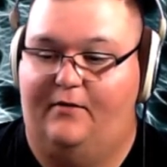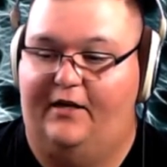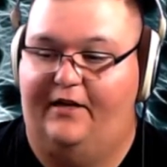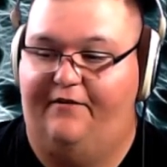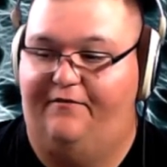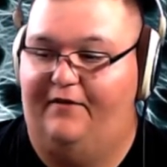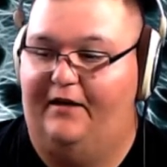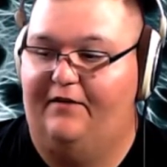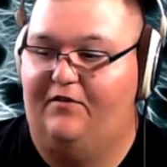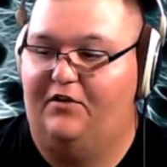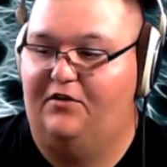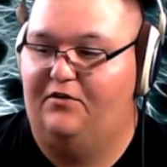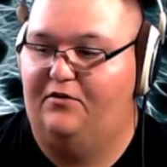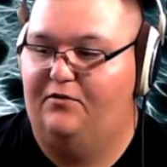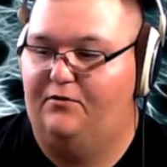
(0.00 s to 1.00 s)
My i5
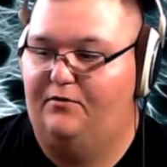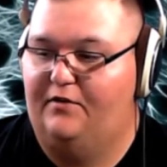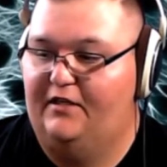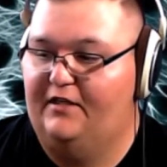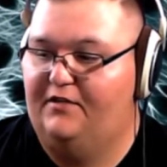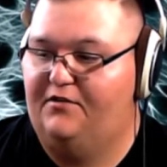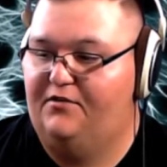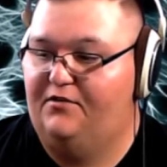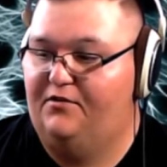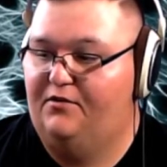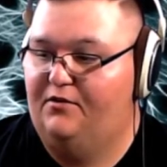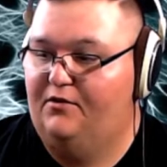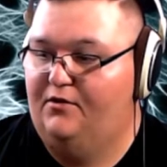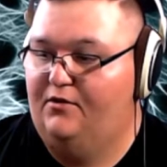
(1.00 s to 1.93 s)
can do this